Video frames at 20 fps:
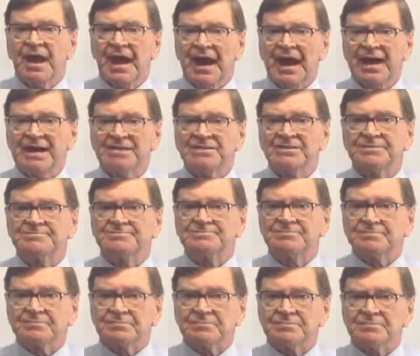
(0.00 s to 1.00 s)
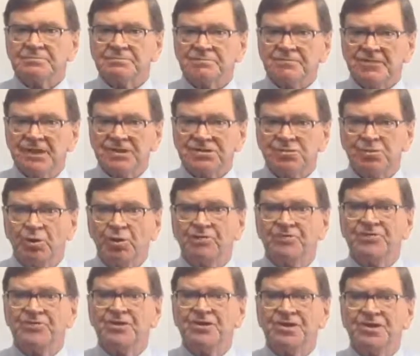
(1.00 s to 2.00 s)
at
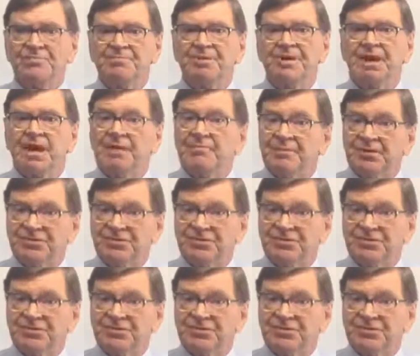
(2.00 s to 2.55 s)
12:30 p.m.